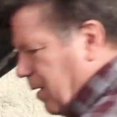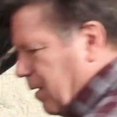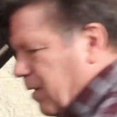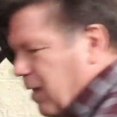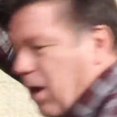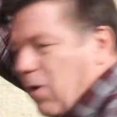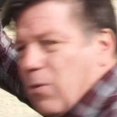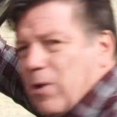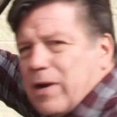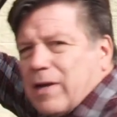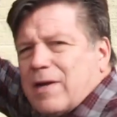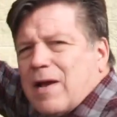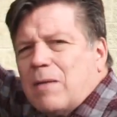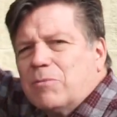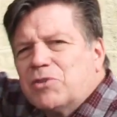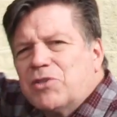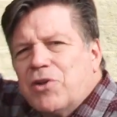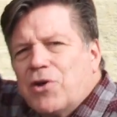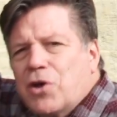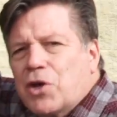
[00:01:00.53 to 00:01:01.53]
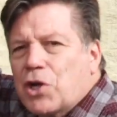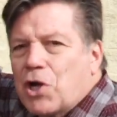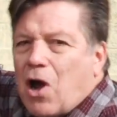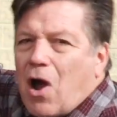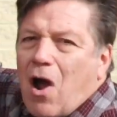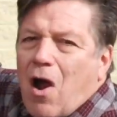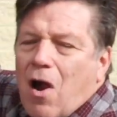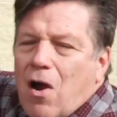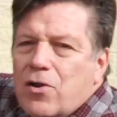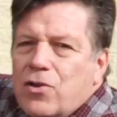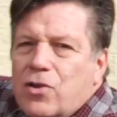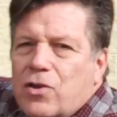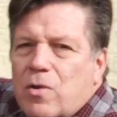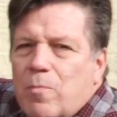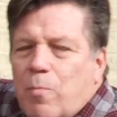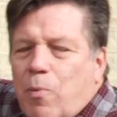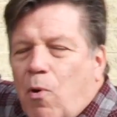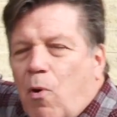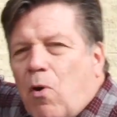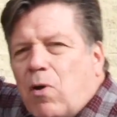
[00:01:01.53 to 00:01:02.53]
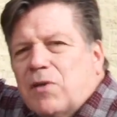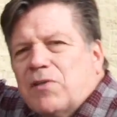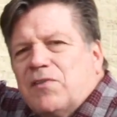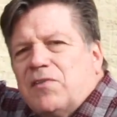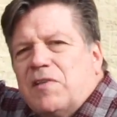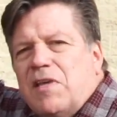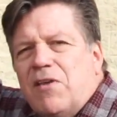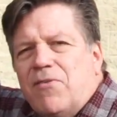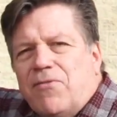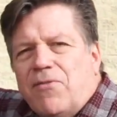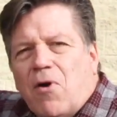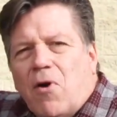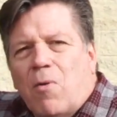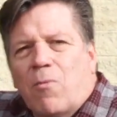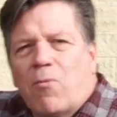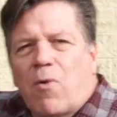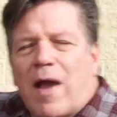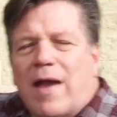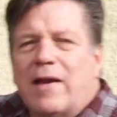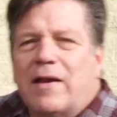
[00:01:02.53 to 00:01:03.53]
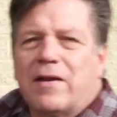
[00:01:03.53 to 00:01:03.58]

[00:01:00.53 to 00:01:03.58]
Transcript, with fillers: Now when it comes to your car, you can pour seafoam right